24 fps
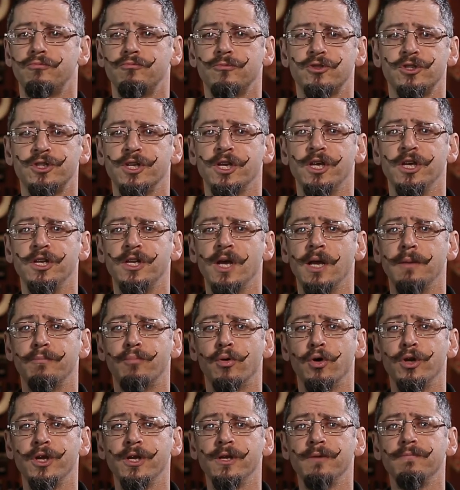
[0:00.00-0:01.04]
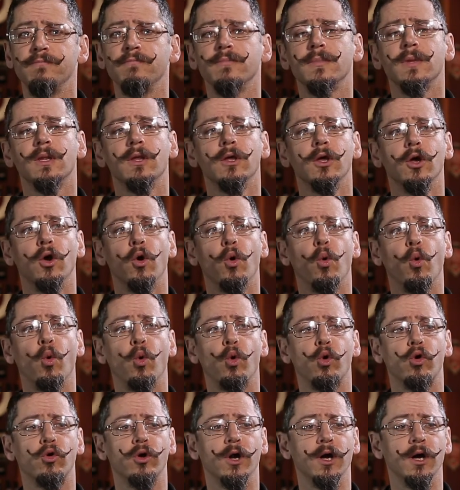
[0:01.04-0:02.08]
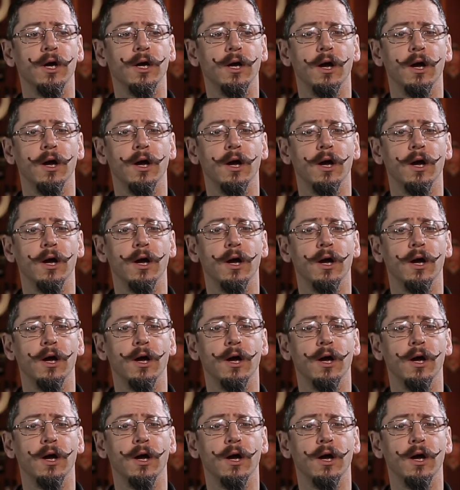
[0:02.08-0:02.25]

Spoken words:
Sticky date pudding, or